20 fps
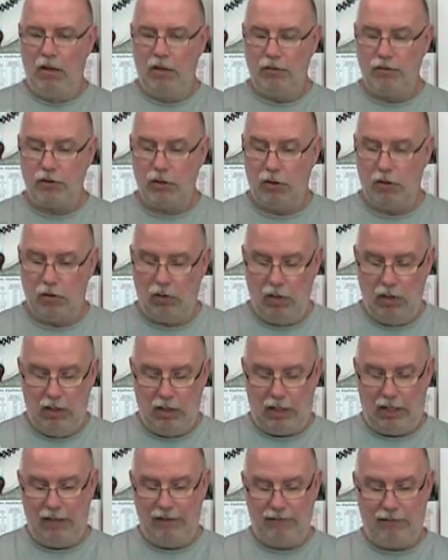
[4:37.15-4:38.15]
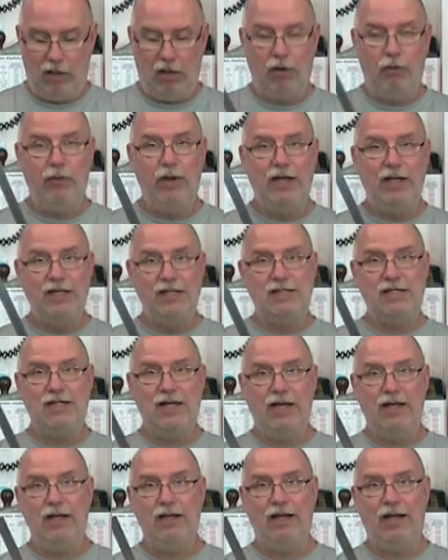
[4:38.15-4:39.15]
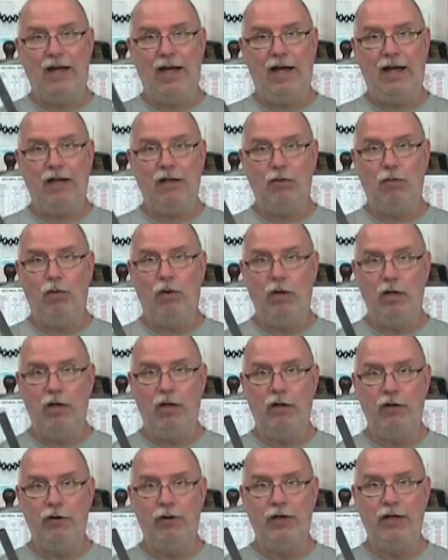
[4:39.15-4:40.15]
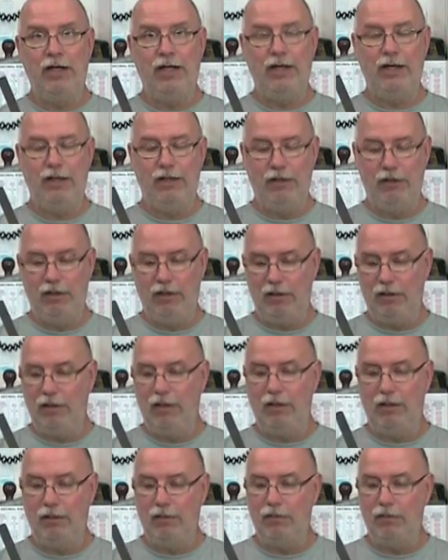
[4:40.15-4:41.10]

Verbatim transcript: So I've already set it at 180, uh,